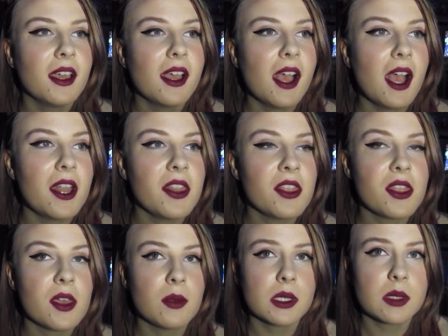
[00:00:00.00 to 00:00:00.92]
And
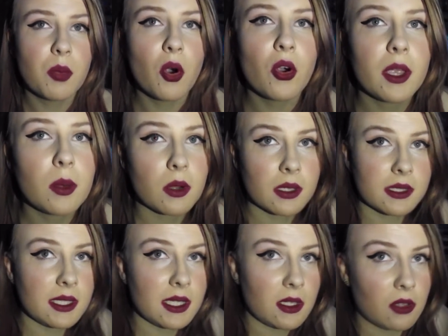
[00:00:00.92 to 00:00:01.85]
there was a point where I was
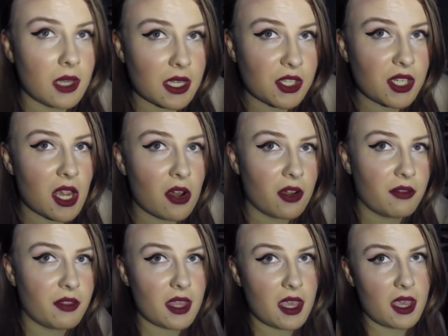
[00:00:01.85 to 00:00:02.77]
sitting on that chair
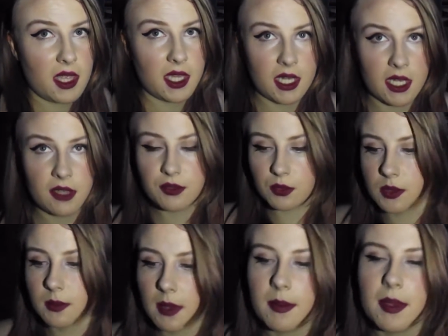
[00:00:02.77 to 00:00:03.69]
over there, and Aoife was
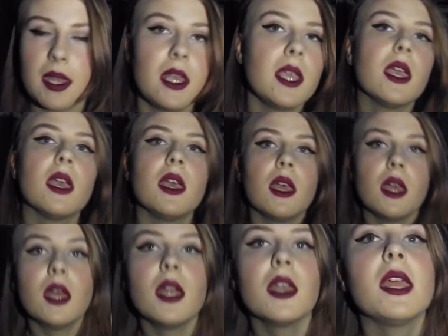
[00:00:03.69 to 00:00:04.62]
on my bed here,
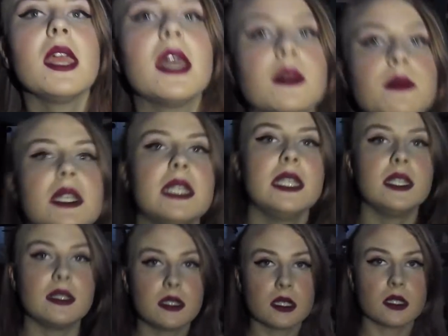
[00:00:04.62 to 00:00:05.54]
and I had my
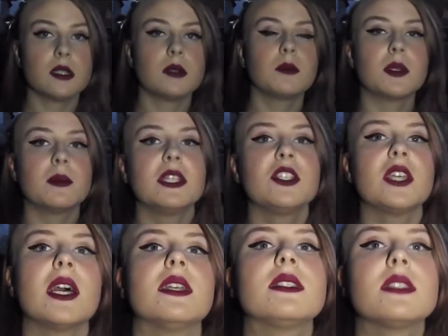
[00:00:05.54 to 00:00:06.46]
knees tucked up to my
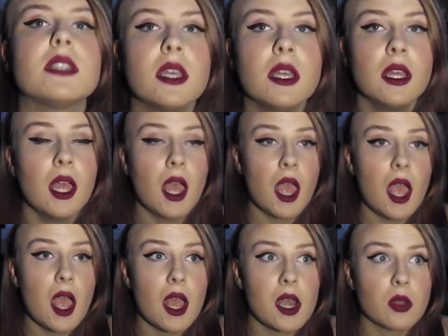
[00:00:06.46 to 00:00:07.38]
chest,
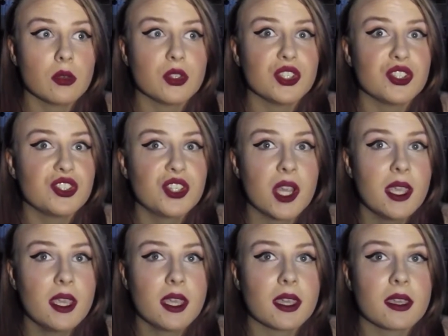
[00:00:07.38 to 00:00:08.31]
and I was just
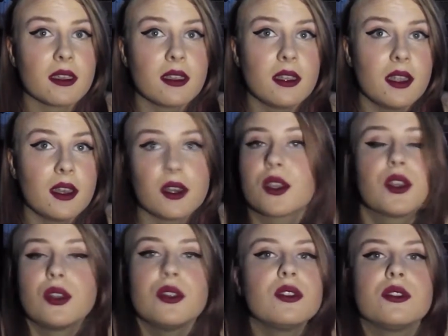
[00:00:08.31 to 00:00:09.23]
shaking, and I
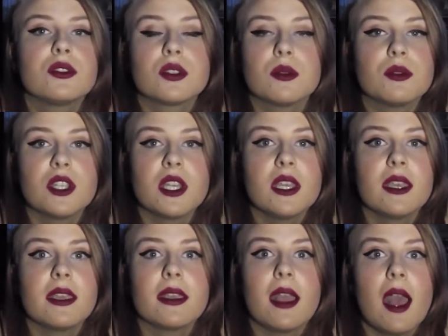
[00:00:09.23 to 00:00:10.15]
couldn't stop
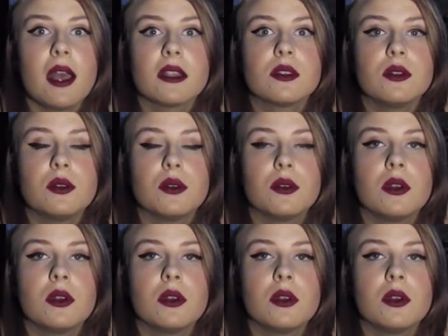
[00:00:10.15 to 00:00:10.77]
shaking at all.